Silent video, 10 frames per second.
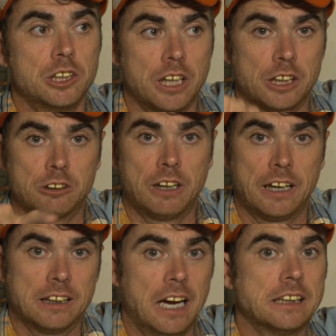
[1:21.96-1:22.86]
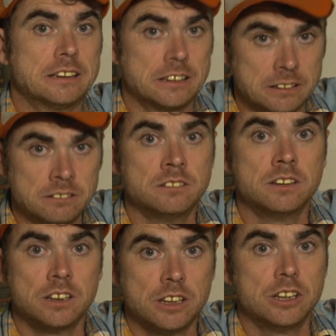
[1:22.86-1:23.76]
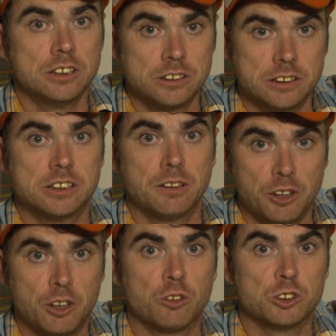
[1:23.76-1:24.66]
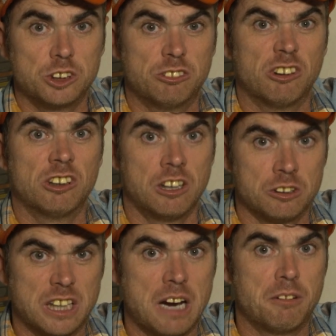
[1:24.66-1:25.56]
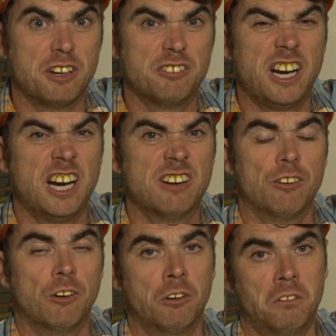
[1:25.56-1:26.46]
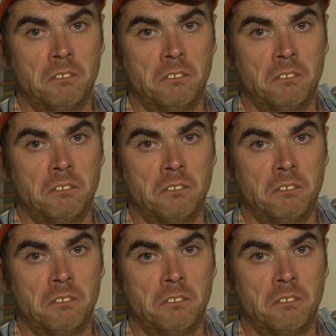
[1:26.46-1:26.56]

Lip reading: got the right glasses. You see something you ain't gonna see for a long time, if ever.